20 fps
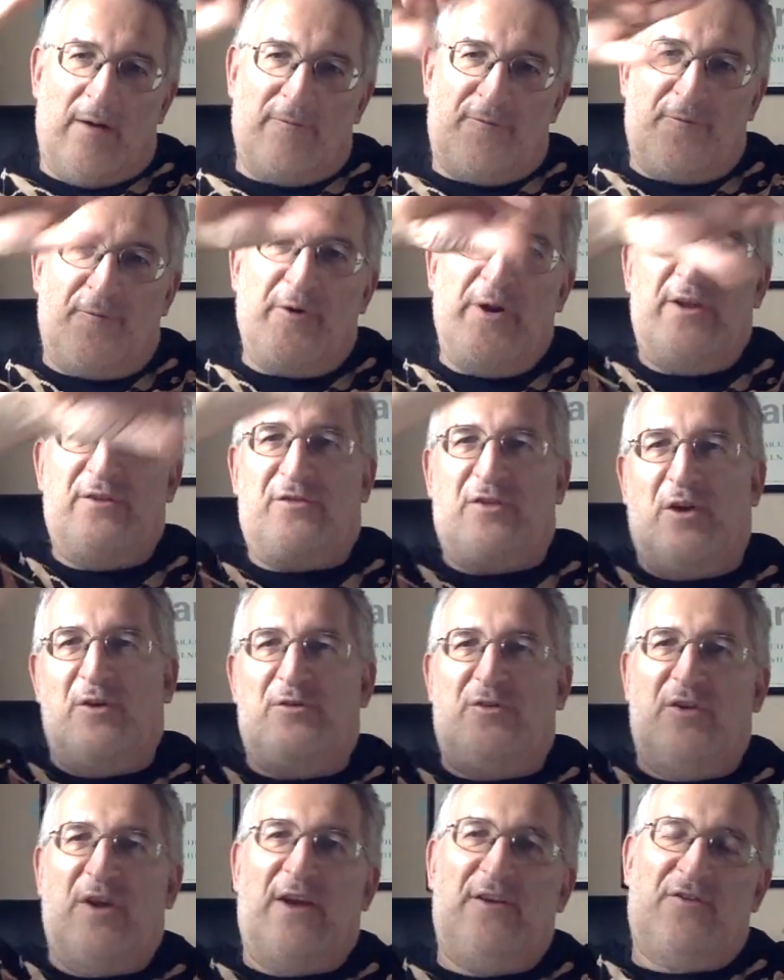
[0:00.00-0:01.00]
free
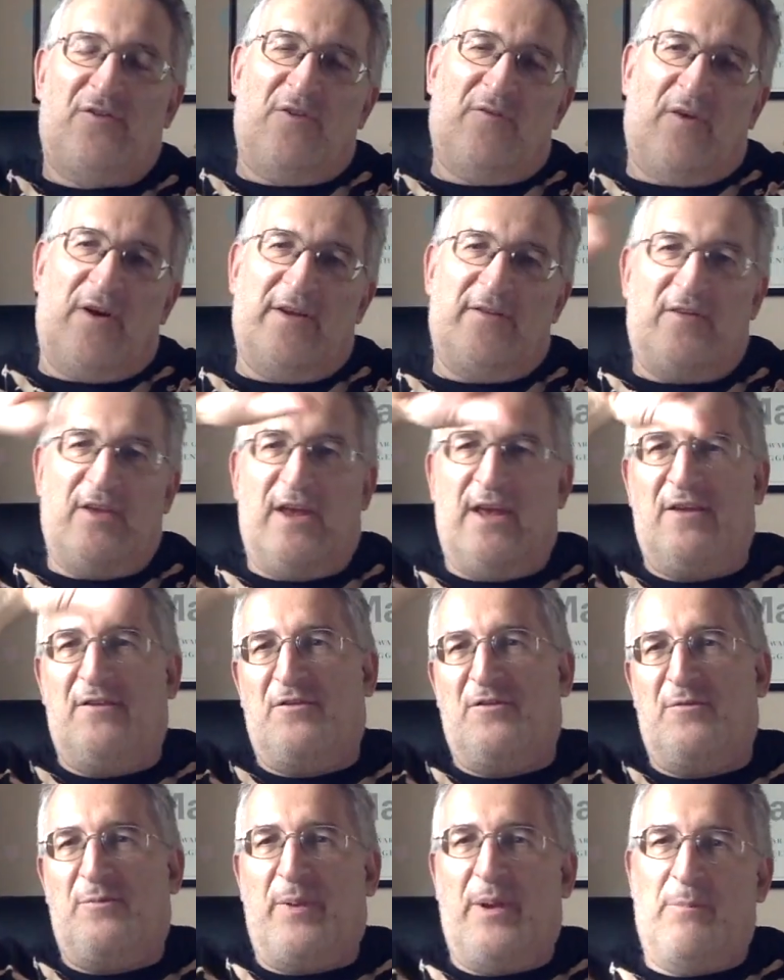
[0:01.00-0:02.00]
association of
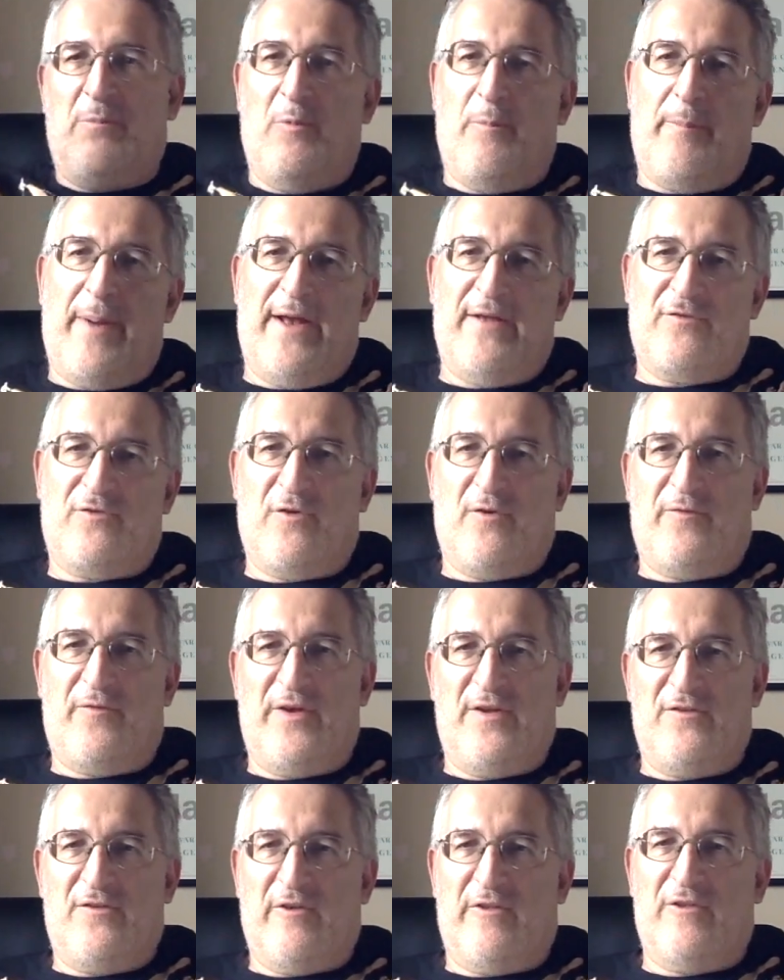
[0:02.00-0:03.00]
ideas as people bounce off
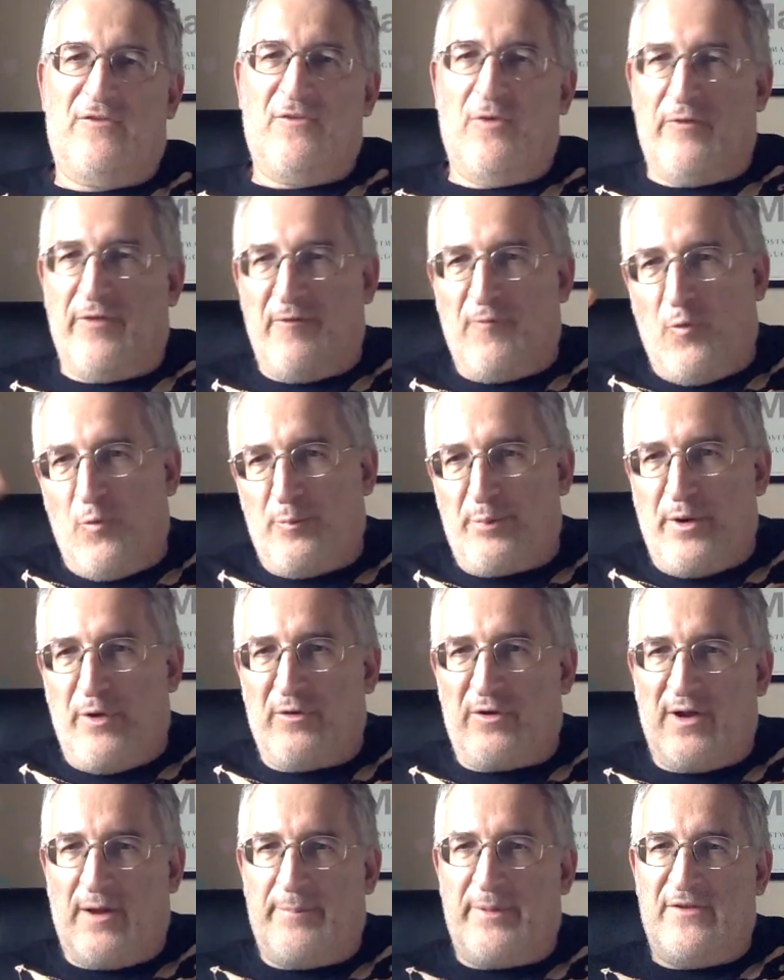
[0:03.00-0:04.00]
each other. It's not they've all
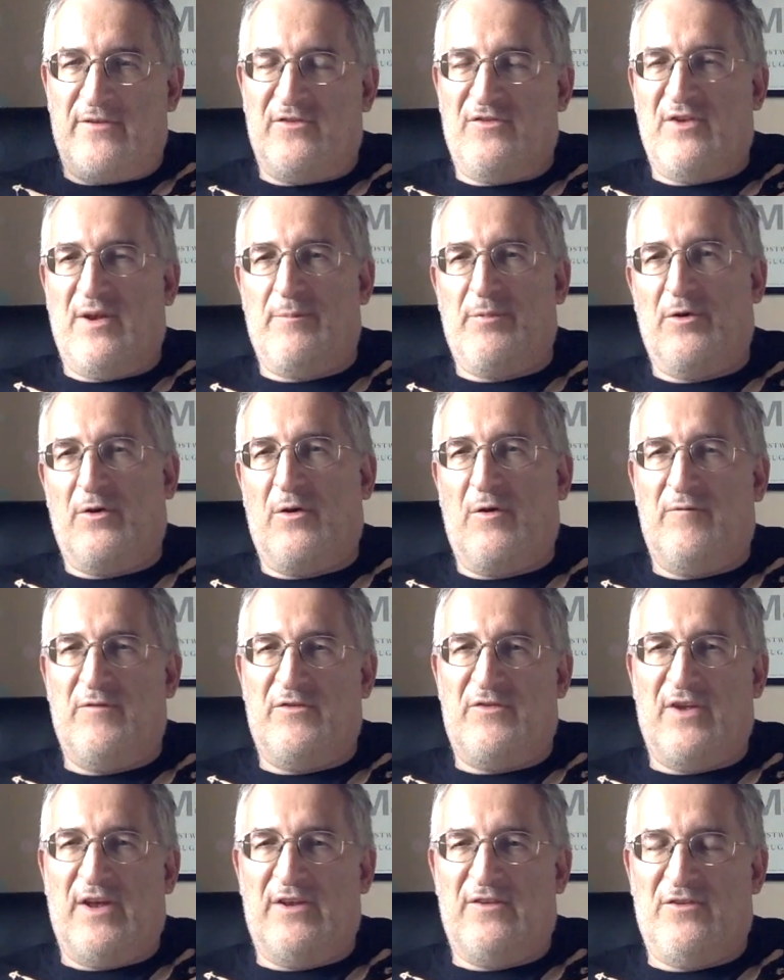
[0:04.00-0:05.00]
broken up into separate
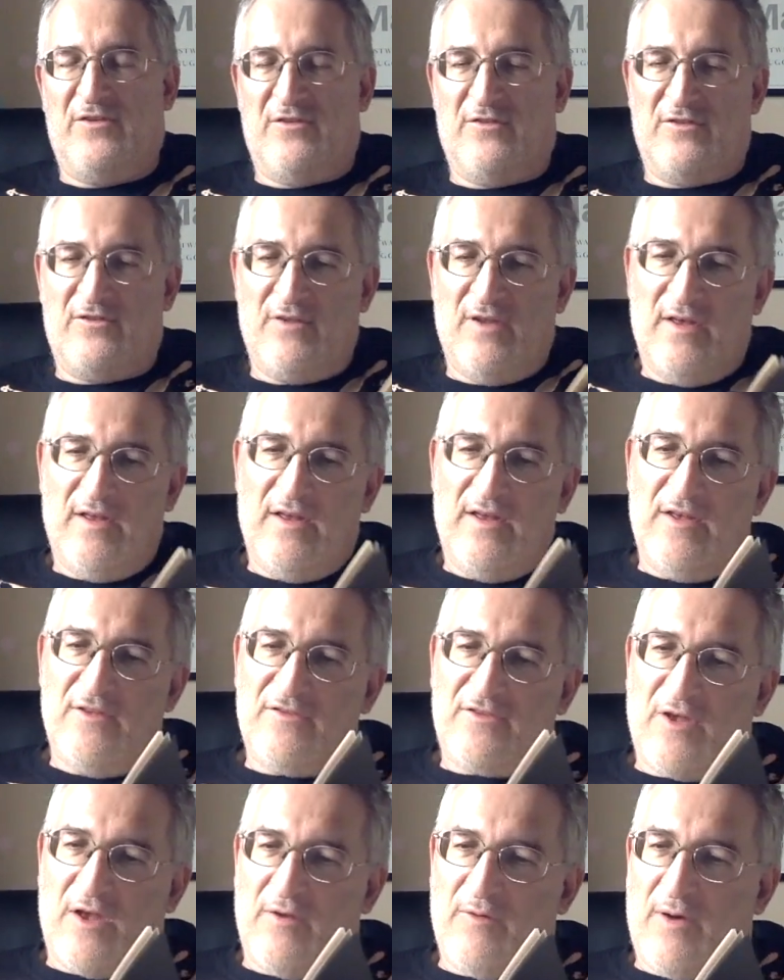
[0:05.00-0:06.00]
conversations.
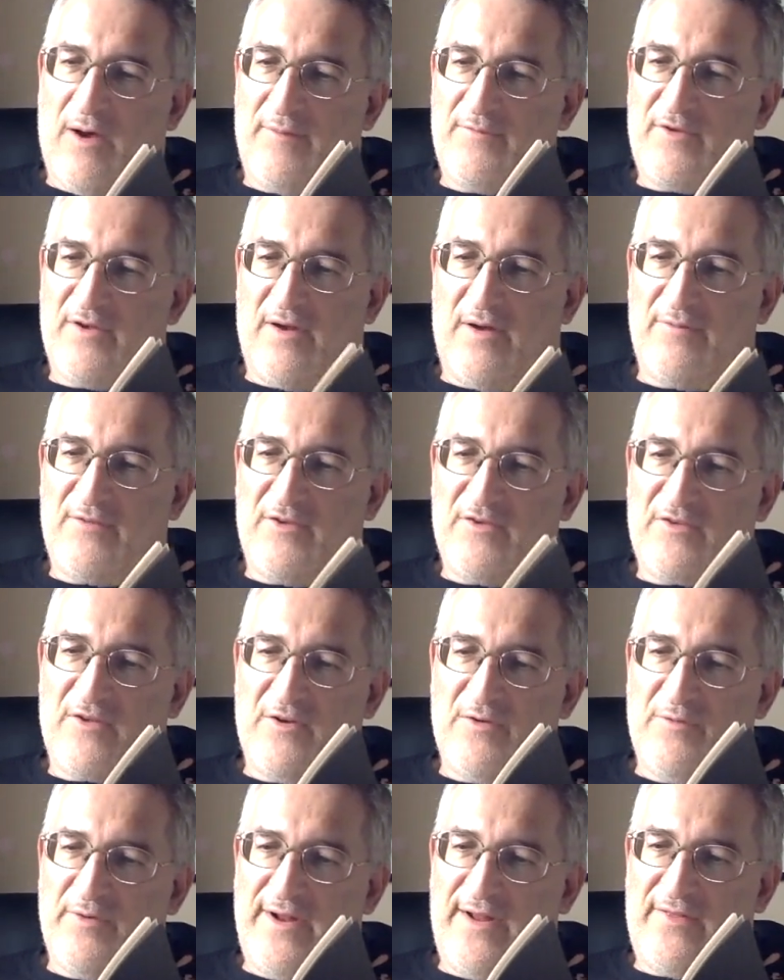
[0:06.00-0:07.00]
So I'm, ju- I'm just
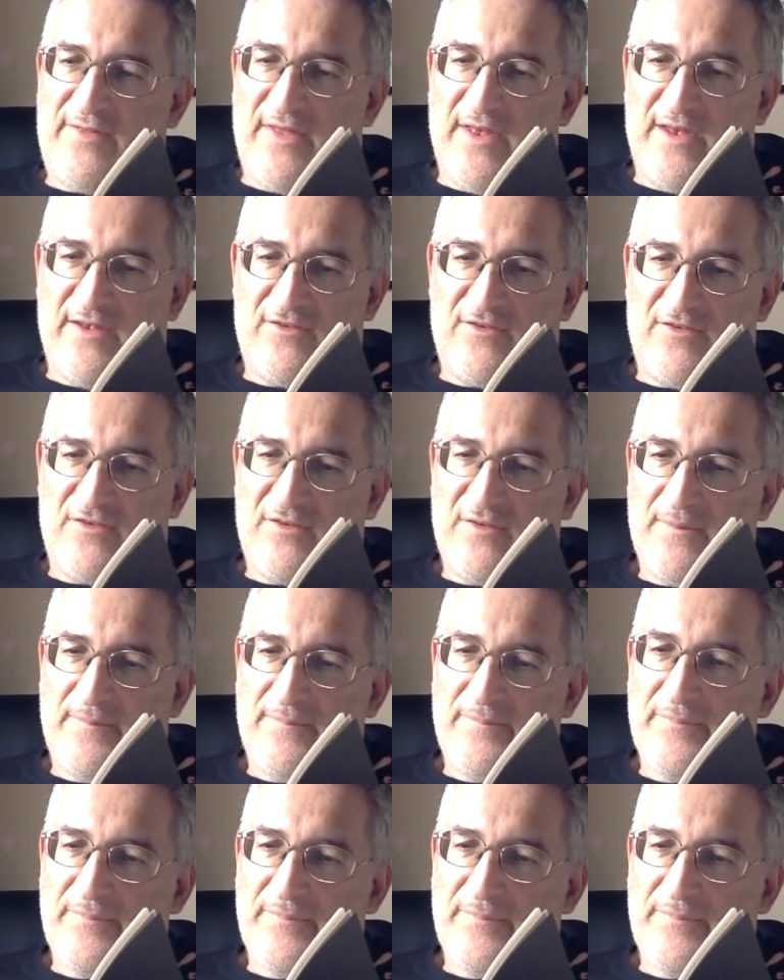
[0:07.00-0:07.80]
going to read this.